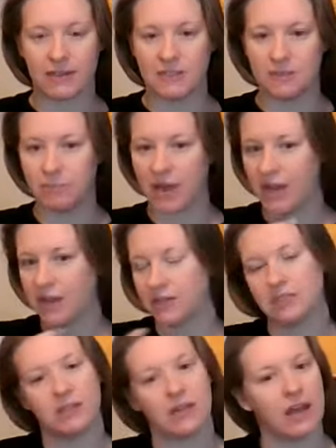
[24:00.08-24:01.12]

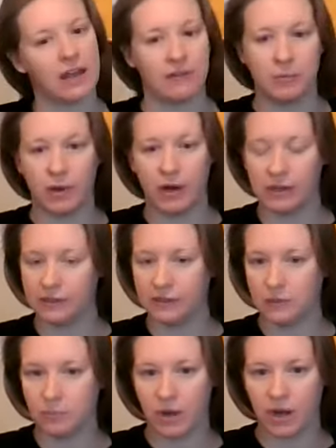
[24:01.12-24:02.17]
expand to every part of
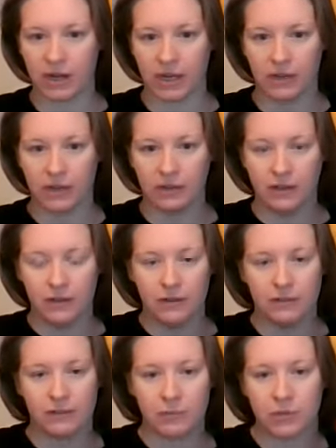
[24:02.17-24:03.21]
your body,
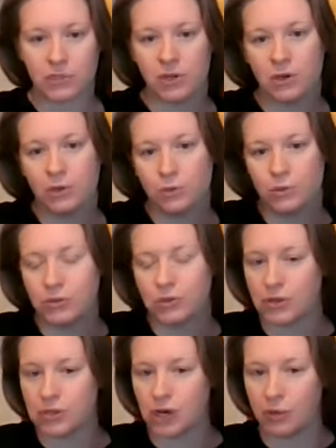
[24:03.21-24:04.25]
from your toes to
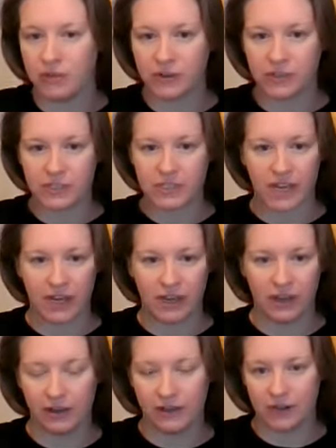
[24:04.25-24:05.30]
the top of
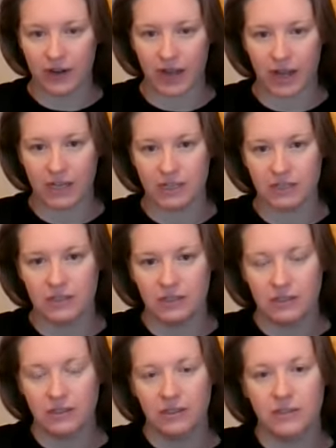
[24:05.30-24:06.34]
your head.
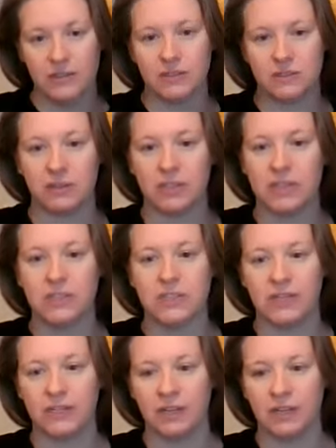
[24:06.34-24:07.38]
So each
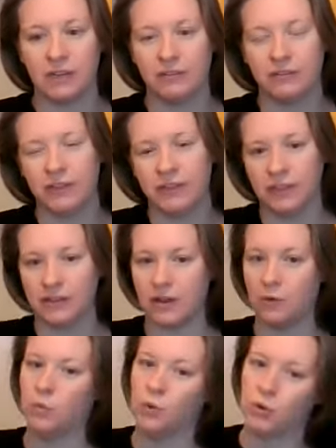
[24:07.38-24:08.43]
inhale, feeling
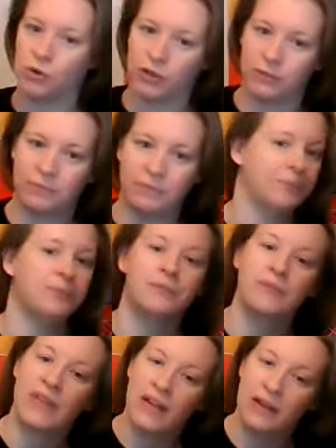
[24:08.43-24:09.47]
that warm,
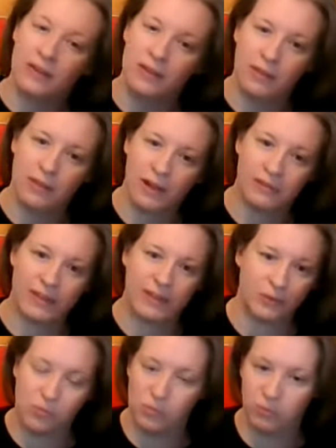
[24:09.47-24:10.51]

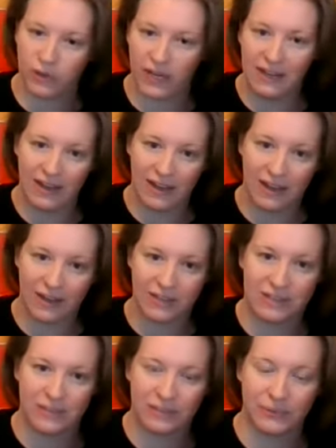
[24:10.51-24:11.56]
loving, bright
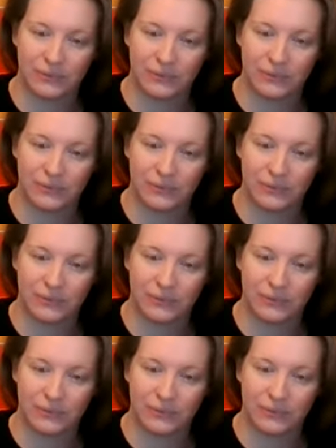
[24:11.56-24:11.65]
light